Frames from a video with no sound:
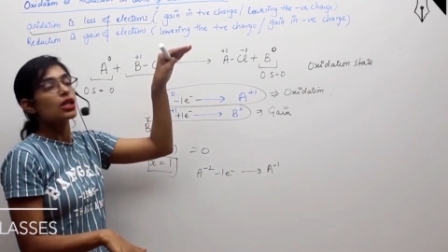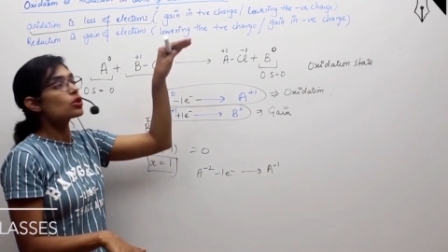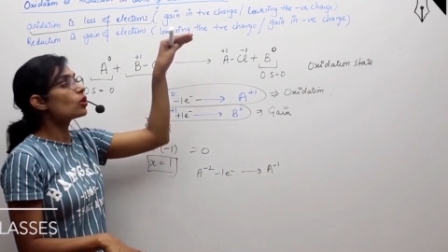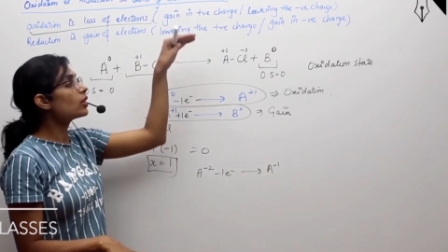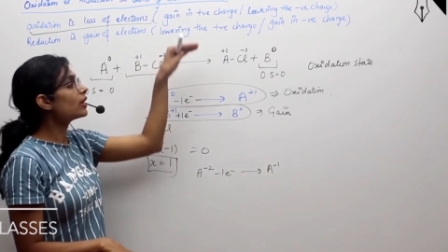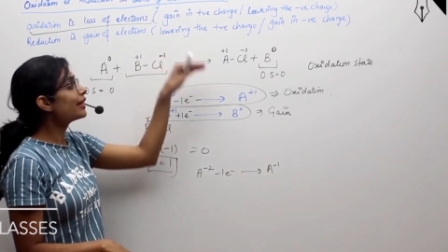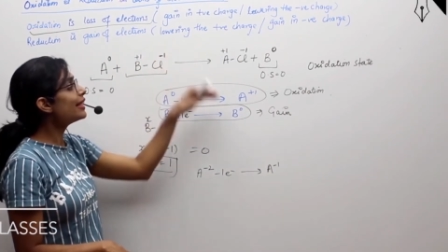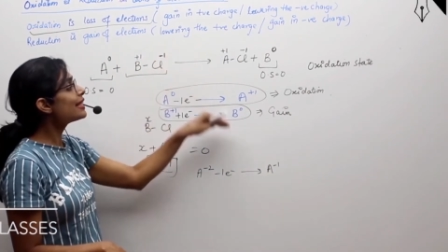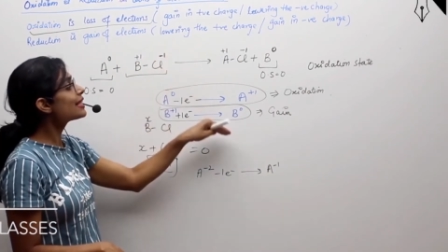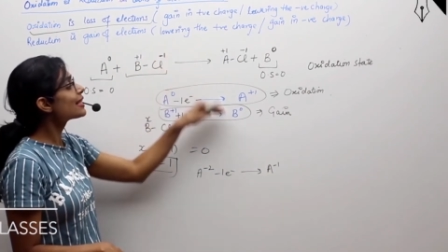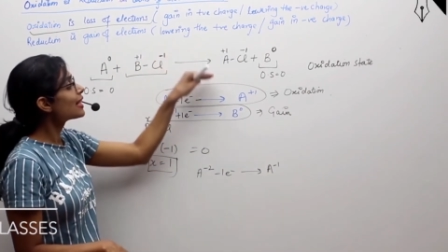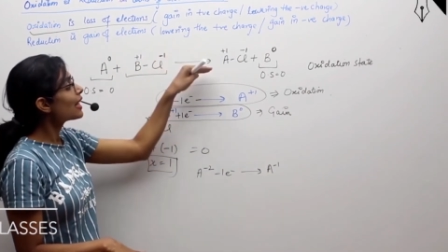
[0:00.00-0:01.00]
So
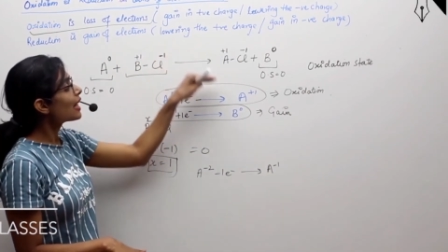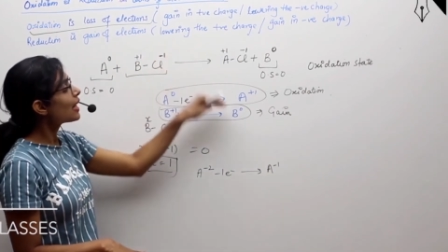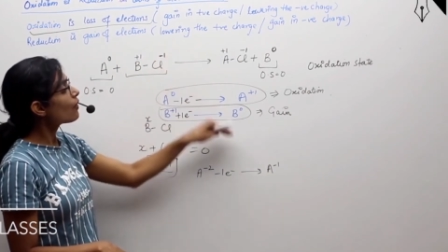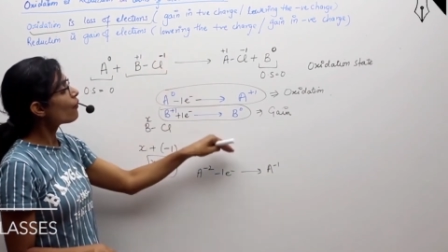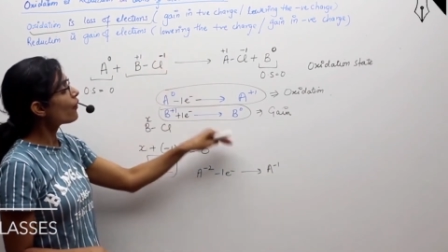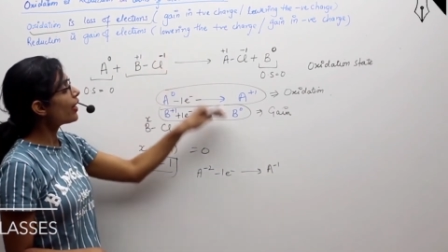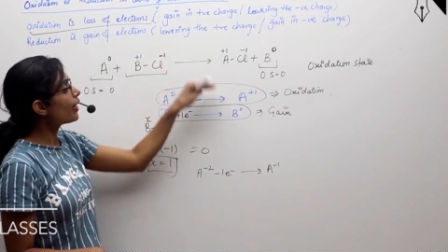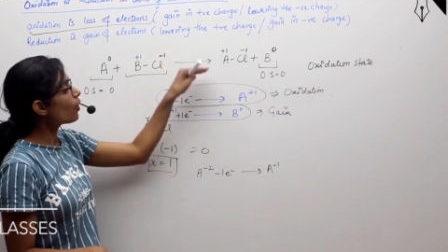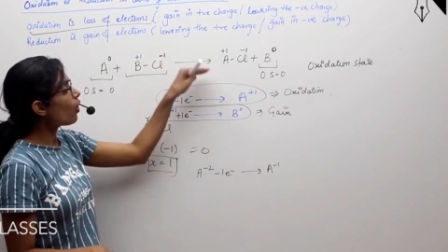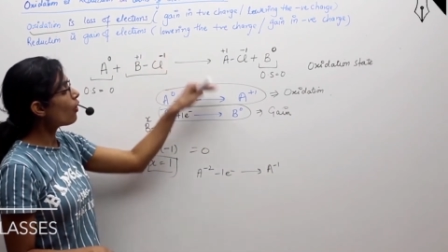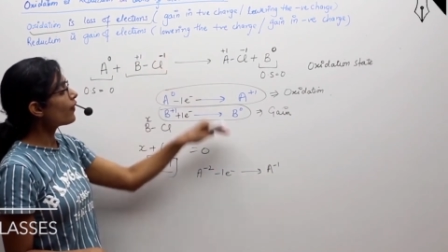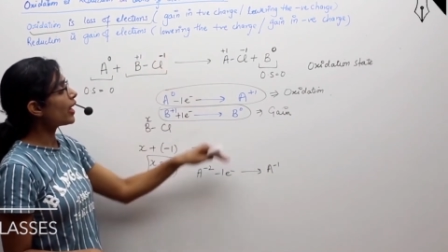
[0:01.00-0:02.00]
this way
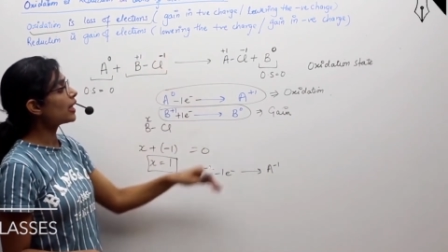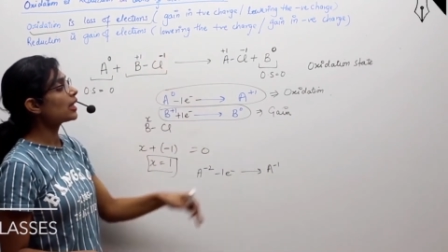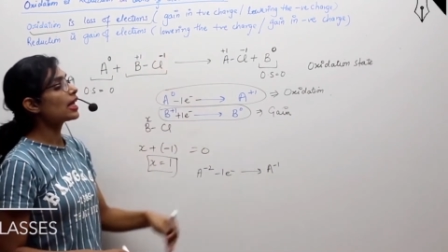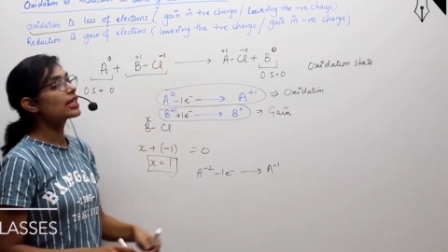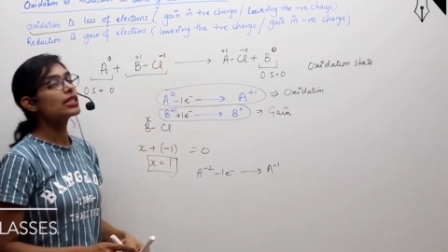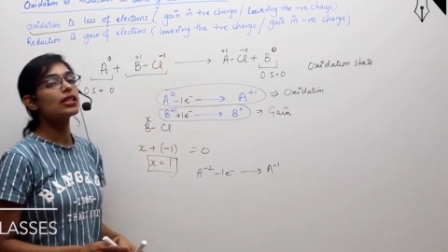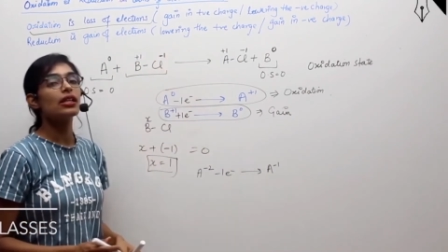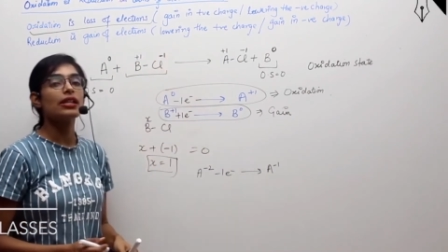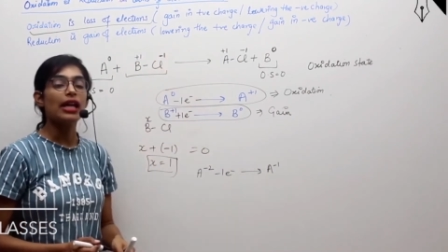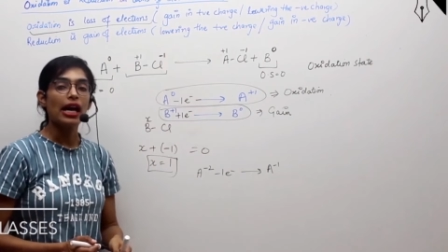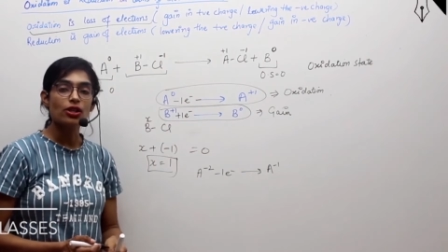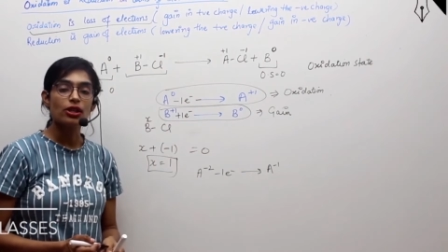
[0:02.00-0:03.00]
of analyzing a
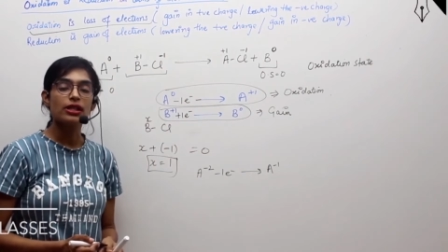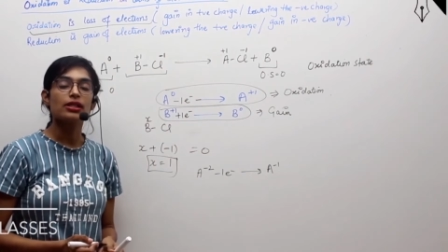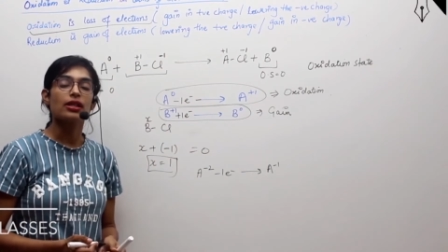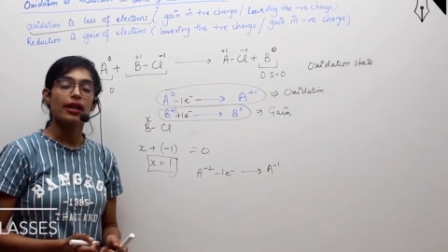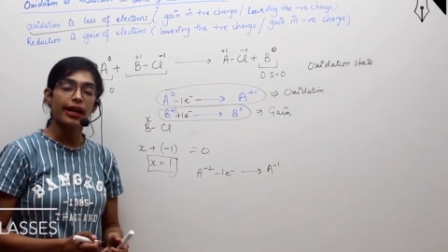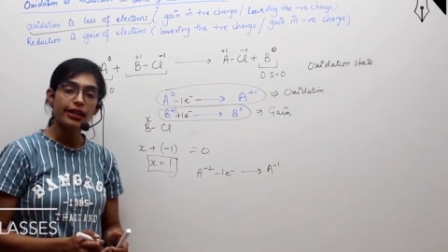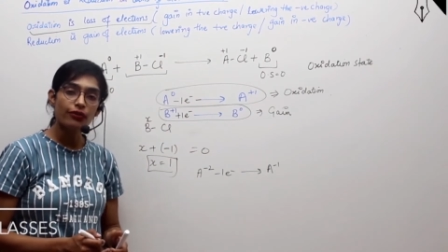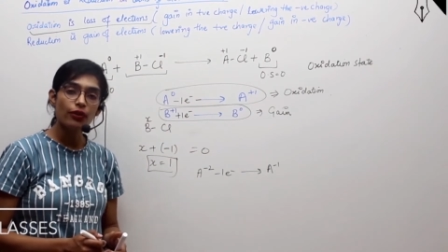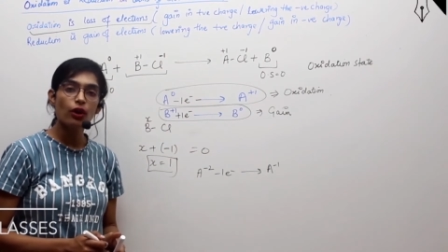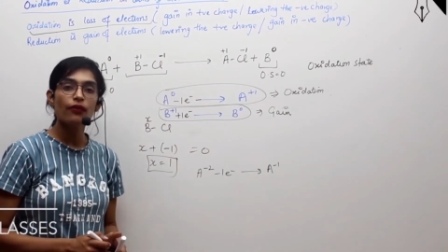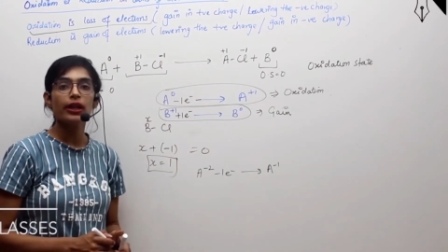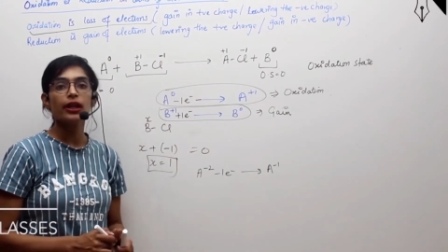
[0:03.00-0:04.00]
reaction is the right way
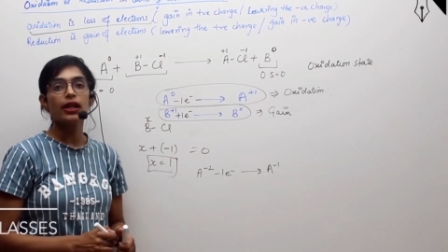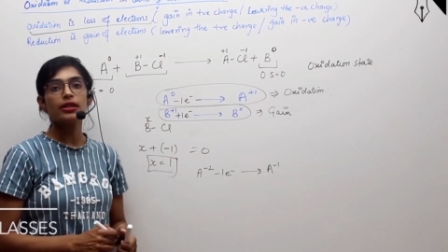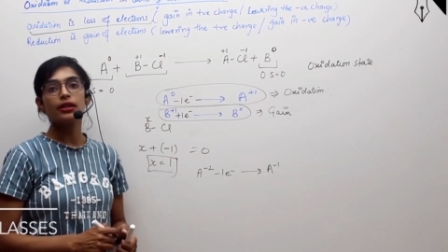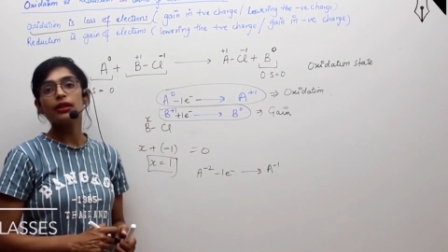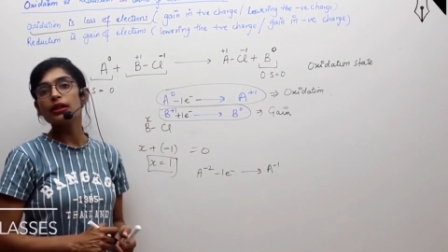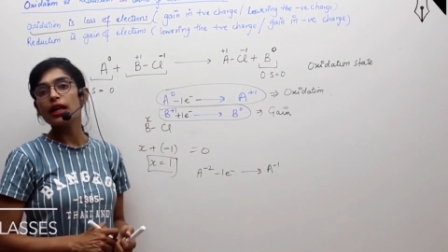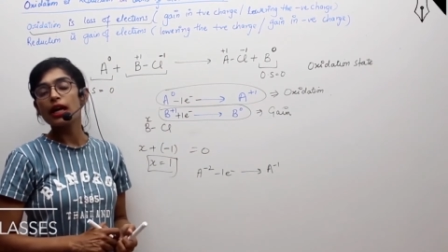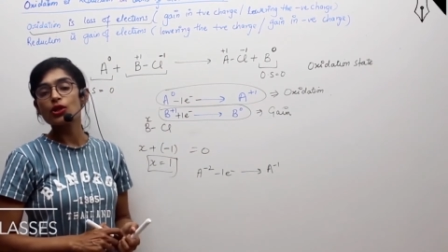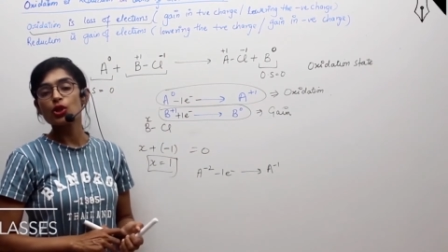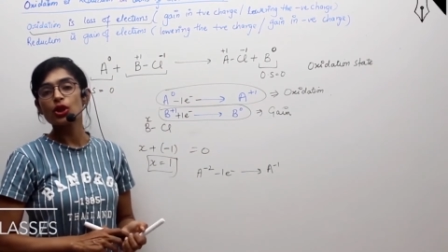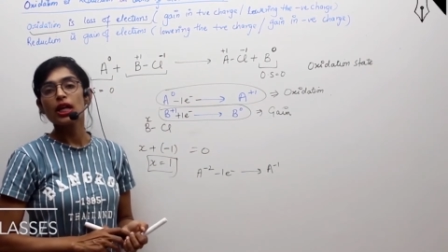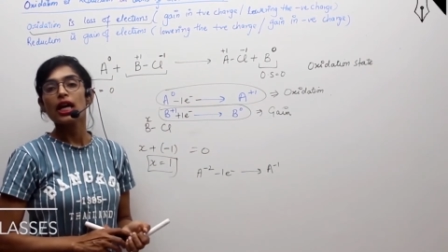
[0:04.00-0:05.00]
of analyzing a
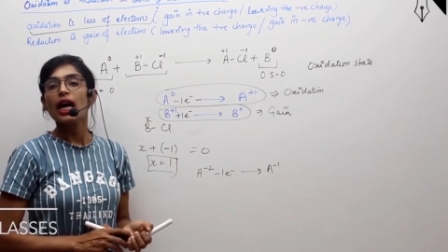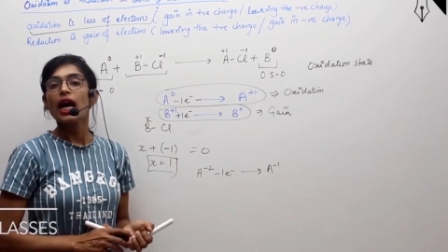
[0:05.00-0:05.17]
reaction,